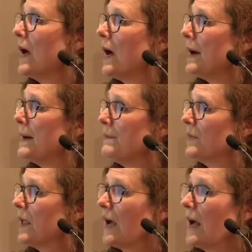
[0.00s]

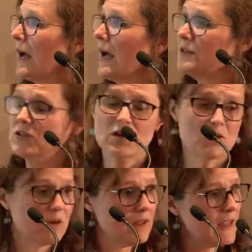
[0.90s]
And
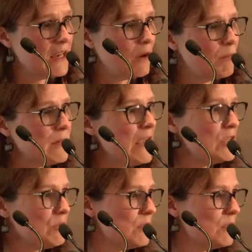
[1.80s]
then in combination